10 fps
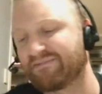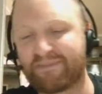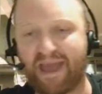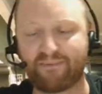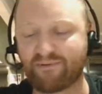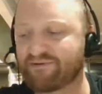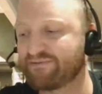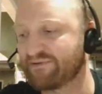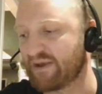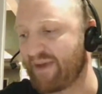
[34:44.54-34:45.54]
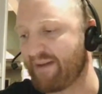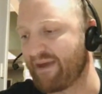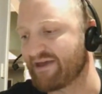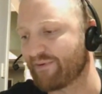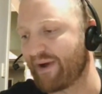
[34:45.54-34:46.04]
you'd be happy
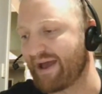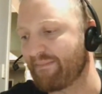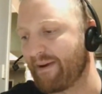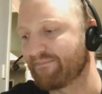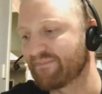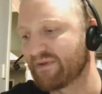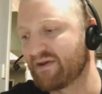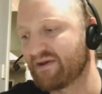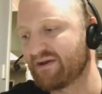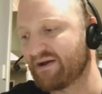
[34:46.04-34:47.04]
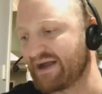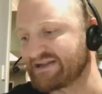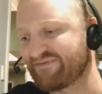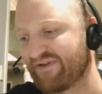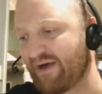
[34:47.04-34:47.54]
either way. But I
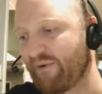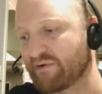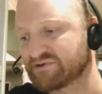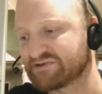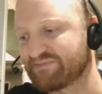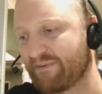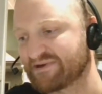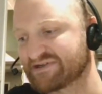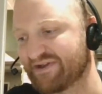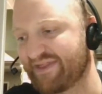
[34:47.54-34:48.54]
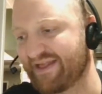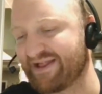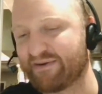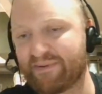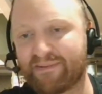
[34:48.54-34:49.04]
just feel like Walsh has probably just got that
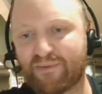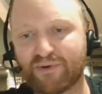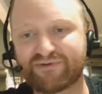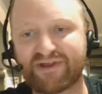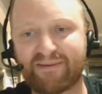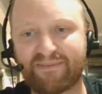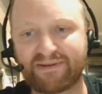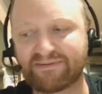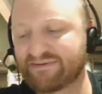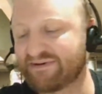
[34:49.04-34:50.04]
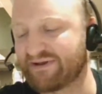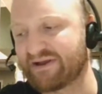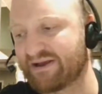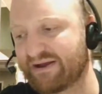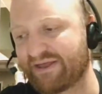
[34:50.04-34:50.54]
little bit more zip, and
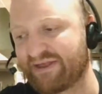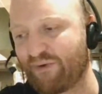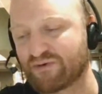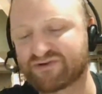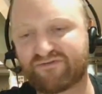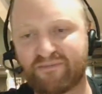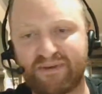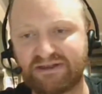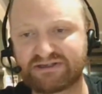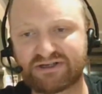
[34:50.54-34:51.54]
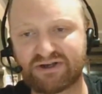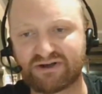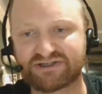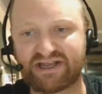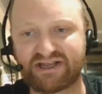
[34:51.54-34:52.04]
I think Walsh off the bench,
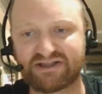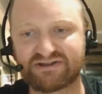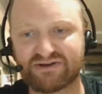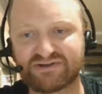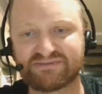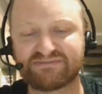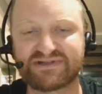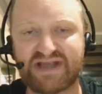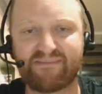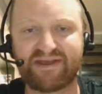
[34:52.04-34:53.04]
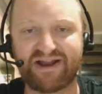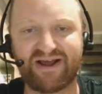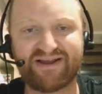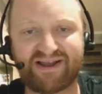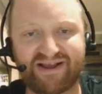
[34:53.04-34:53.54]
gosh, he could do some
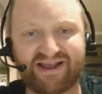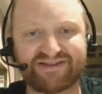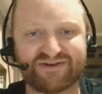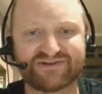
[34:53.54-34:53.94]
he could do